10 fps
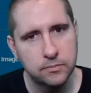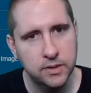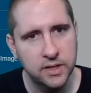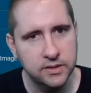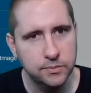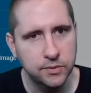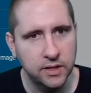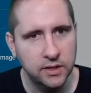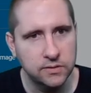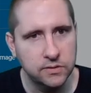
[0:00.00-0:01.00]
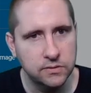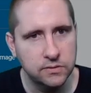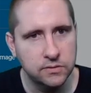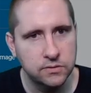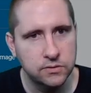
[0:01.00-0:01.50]
possible answers.
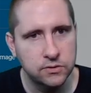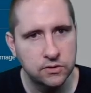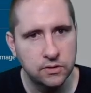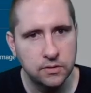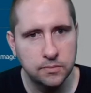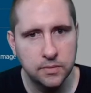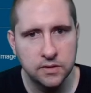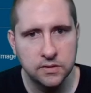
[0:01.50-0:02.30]
There shouldn't be a